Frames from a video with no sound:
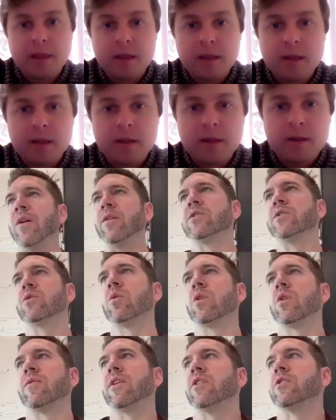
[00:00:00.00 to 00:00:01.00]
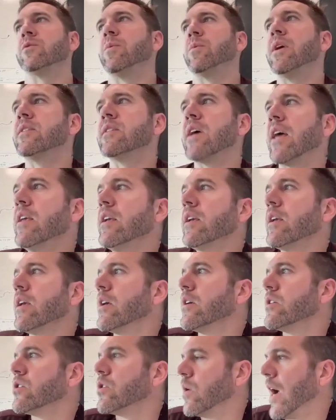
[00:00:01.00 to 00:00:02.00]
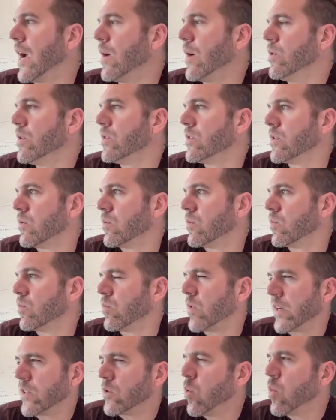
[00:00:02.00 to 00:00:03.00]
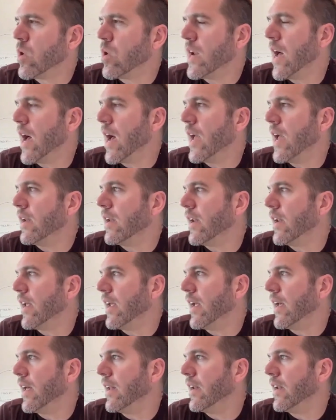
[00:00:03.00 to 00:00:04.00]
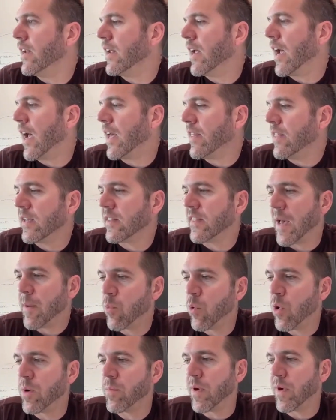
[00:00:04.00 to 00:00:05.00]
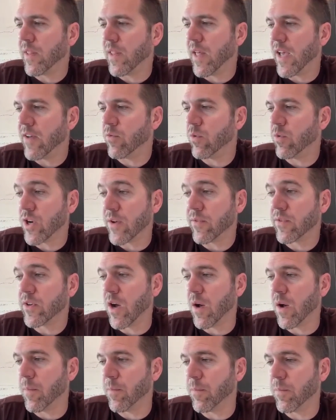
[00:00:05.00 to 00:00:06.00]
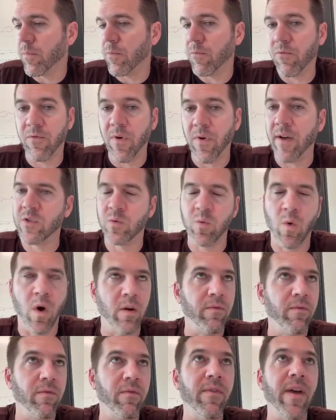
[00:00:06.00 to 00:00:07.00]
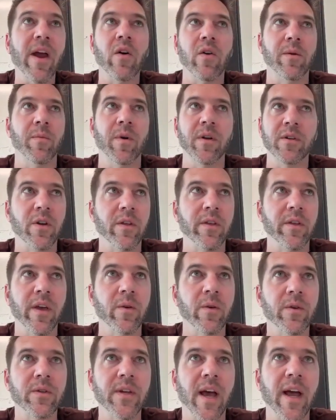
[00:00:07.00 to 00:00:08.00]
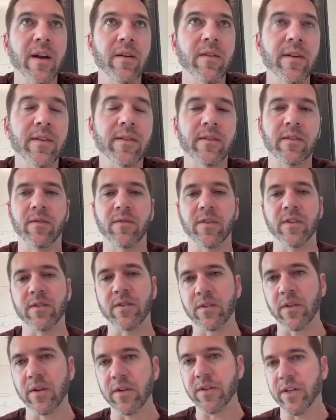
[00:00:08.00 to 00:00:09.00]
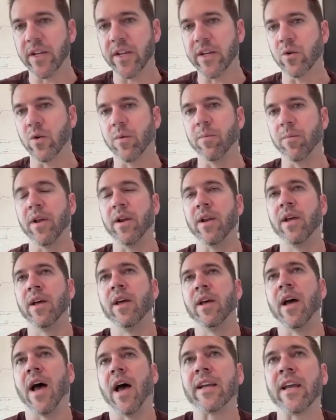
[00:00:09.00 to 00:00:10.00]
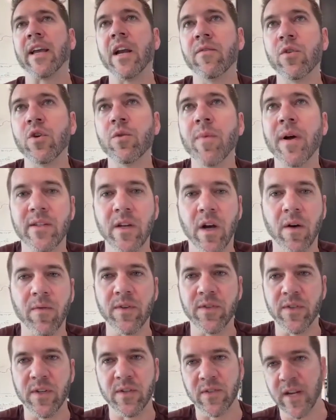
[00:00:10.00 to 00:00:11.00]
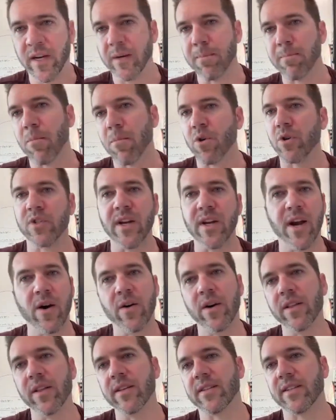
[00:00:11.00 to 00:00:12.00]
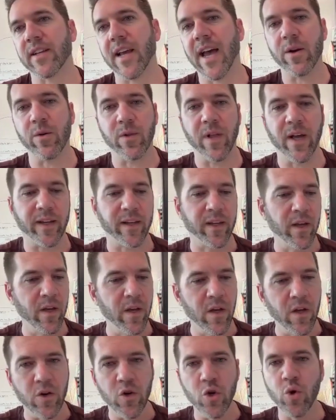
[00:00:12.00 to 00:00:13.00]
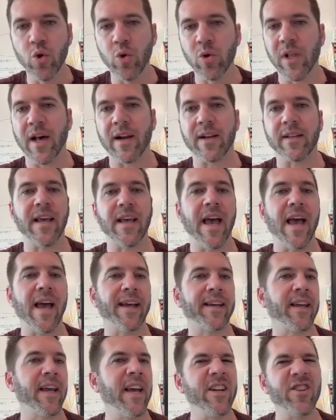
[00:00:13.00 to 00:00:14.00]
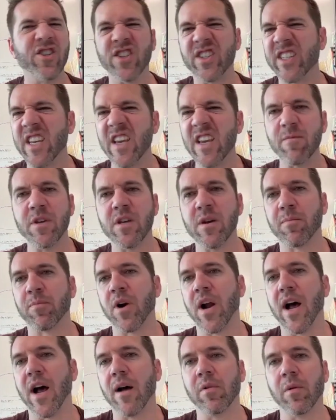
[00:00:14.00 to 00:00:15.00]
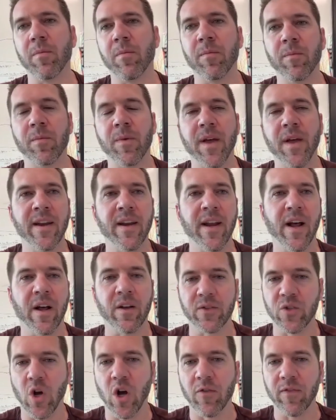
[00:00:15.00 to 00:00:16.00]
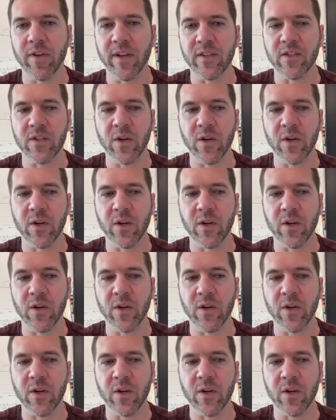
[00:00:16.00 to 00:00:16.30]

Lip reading: The founding story of Airspace, I think, so I was like 29. And I think at that point in my life, which I've swung very much to the other side of this continuum, but I kind of viewed myself as this like mercenary, this guy who like knew a lot of tech, just give me a problem and I'll solve it.